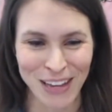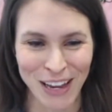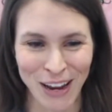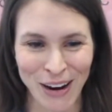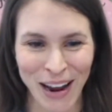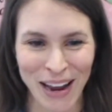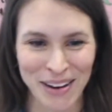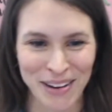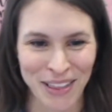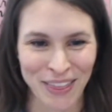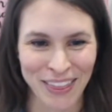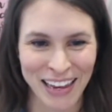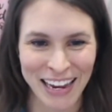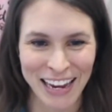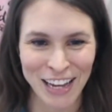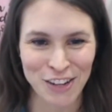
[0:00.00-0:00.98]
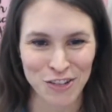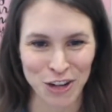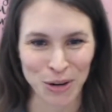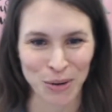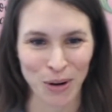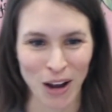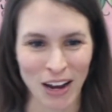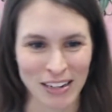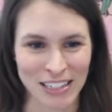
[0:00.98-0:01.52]
Okay, the adrenal
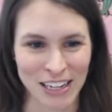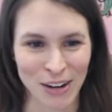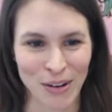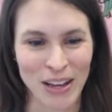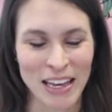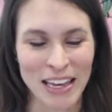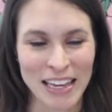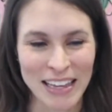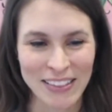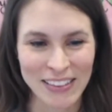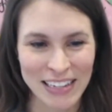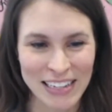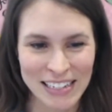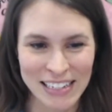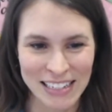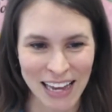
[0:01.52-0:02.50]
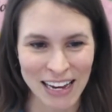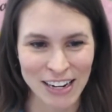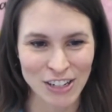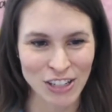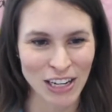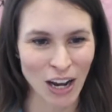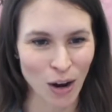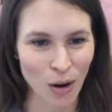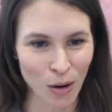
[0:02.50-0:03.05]
cocktail. This is
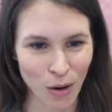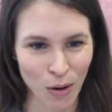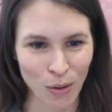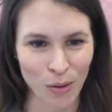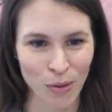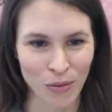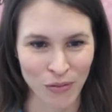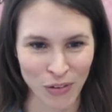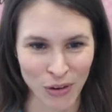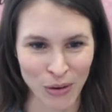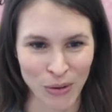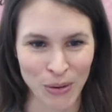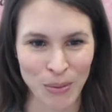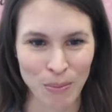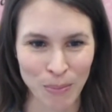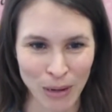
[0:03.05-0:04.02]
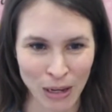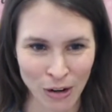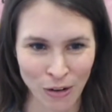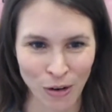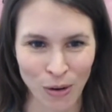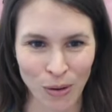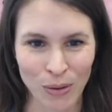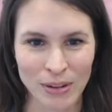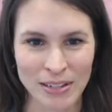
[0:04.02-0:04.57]
actually a whole food
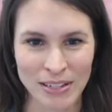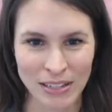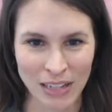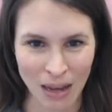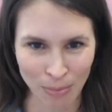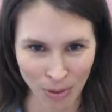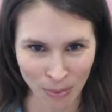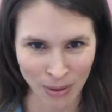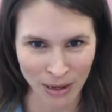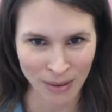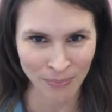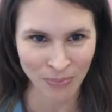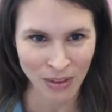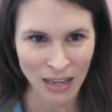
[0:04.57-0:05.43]
mineral supplement.